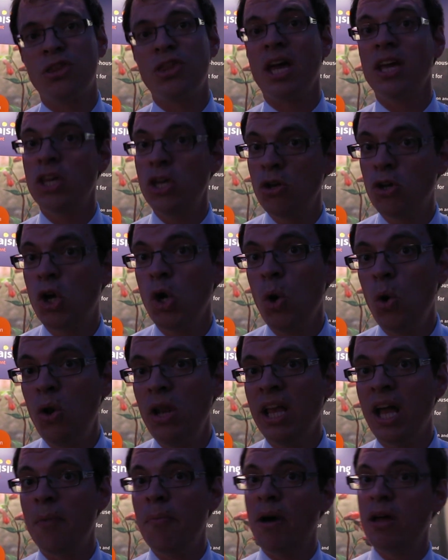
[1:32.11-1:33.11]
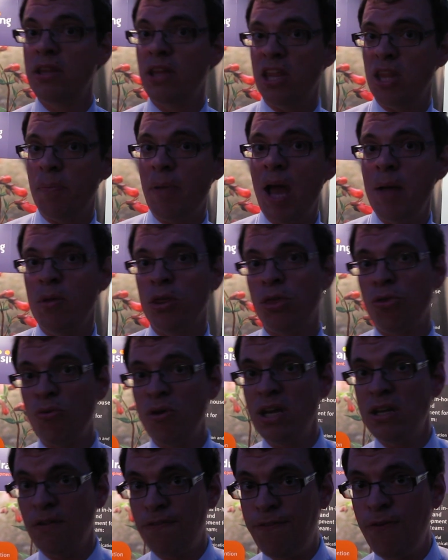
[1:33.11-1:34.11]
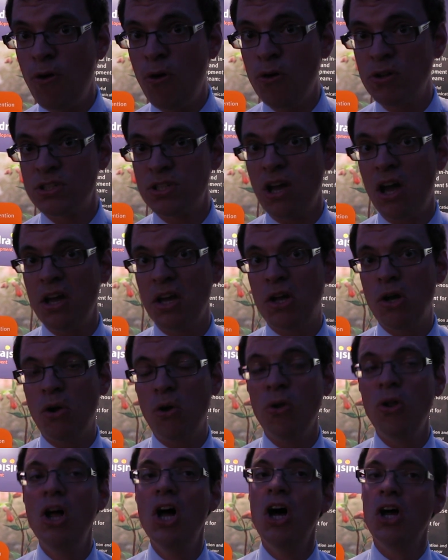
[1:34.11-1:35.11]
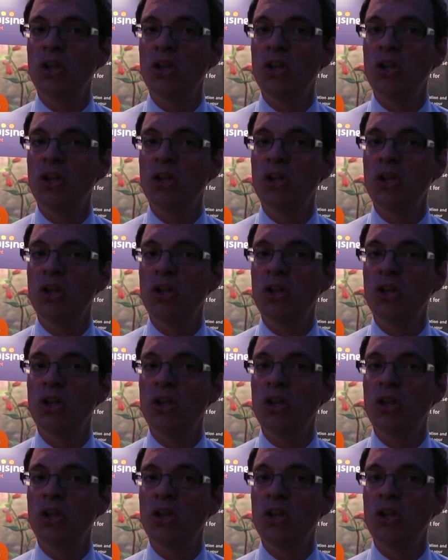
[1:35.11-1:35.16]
thank you calling at, month, at the payment three to four cycle,